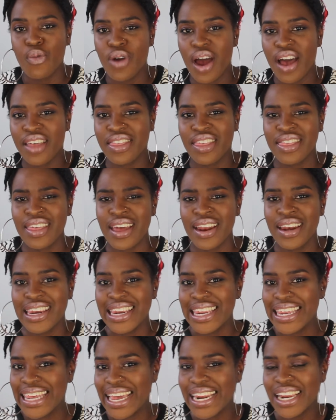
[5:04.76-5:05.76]
rather than
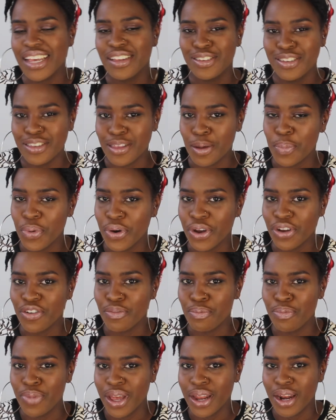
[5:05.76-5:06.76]
getting to the point
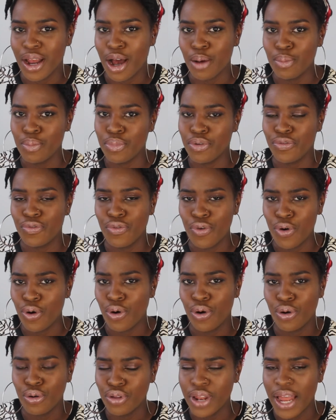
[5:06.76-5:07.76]
of burnout
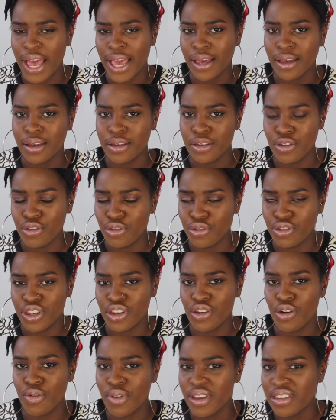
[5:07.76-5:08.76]
before, like, using
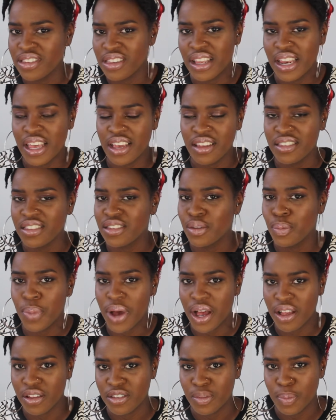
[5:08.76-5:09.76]
your resilience to
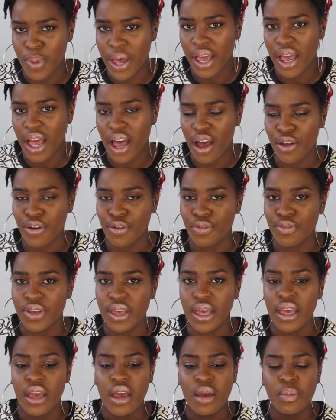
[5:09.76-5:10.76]
bounce back out of
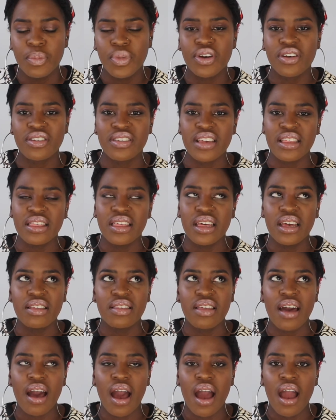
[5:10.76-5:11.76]
it. Because I think
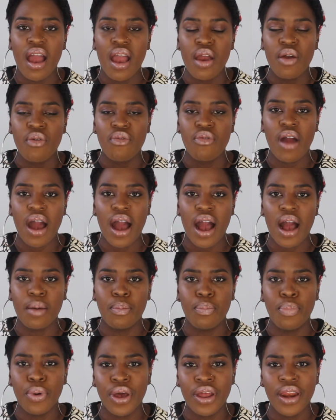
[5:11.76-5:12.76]
that
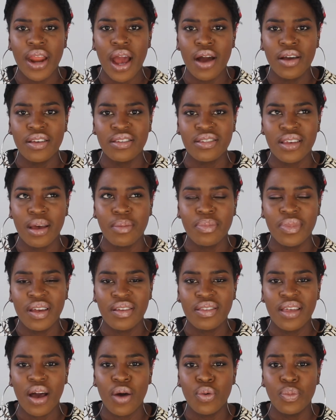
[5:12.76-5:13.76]
burnout is
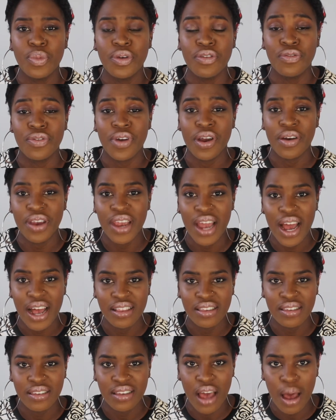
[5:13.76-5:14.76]
something that will be very
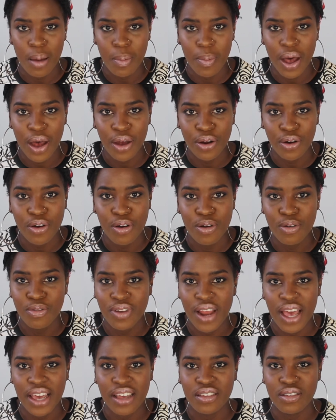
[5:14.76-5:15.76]
hard to come out of.
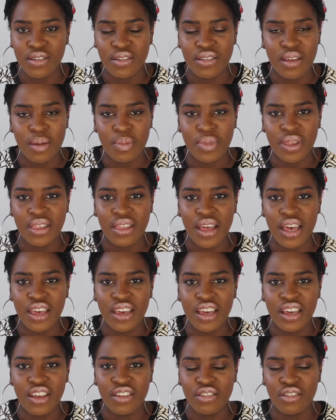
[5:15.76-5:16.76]
Like, it's not something that you
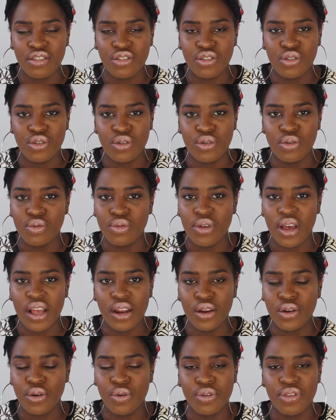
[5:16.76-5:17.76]
can just do a
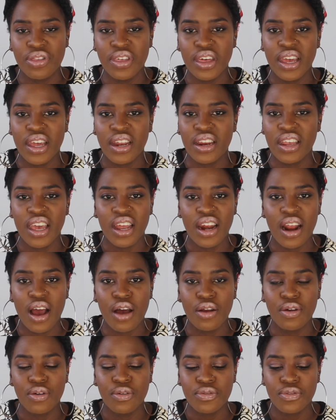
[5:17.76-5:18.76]
little thing and get
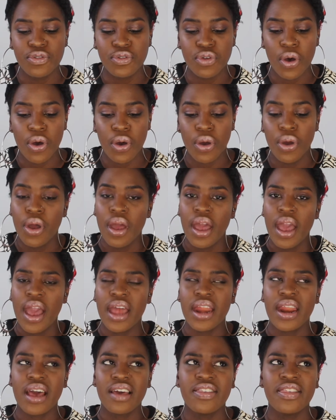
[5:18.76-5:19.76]
out of. So,
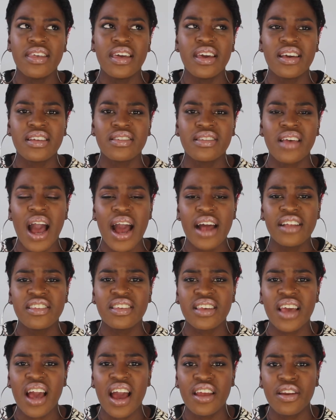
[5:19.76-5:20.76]
and I think it's hard
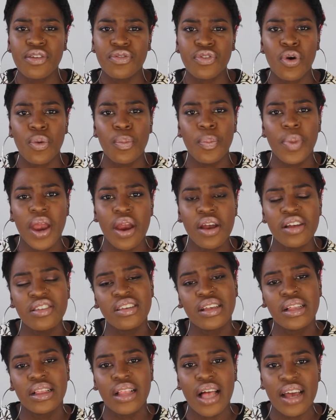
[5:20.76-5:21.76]
to kind of compare it to
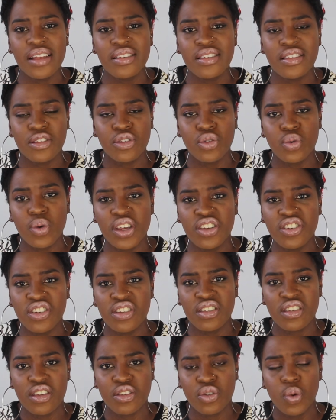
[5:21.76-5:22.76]
client
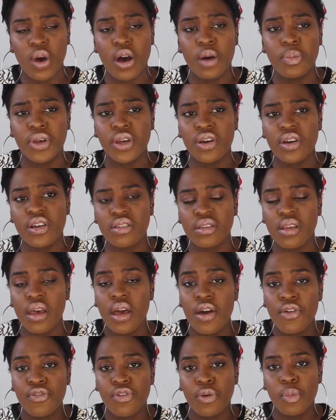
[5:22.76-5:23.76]
situations as well, because
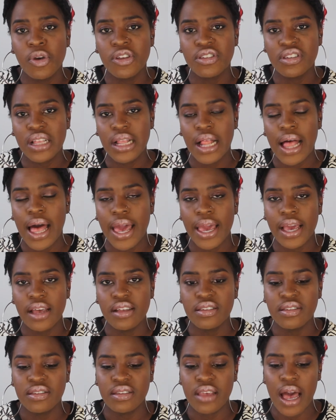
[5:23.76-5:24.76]
for most
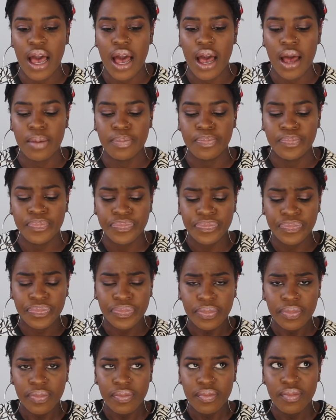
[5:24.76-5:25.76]
clients,
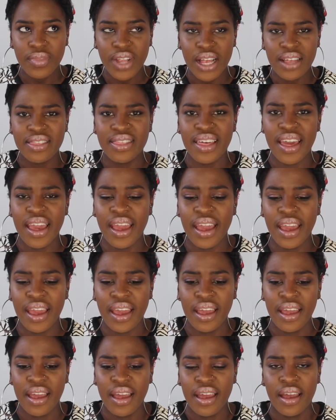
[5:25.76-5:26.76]

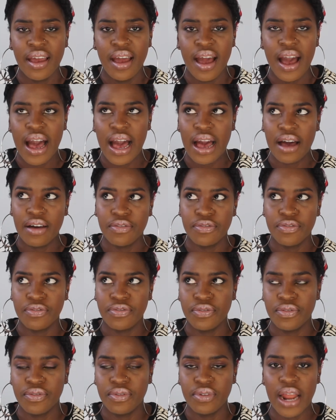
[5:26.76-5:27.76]
they have,
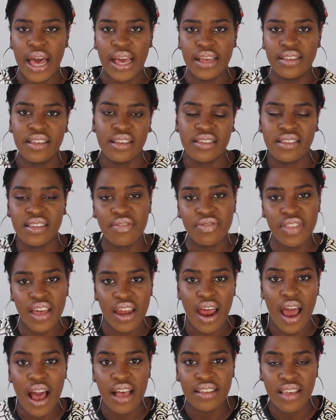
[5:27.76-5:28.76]
like, the stuff
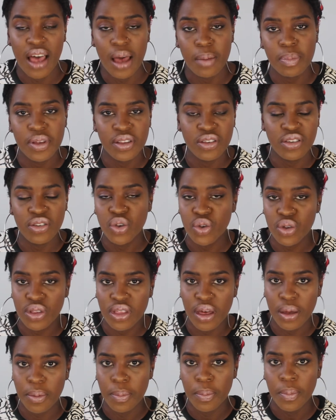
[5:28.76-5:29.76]
that has happened to
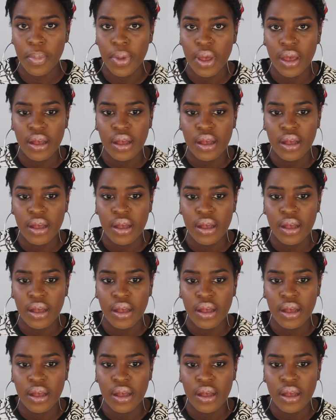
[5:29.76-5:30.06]
them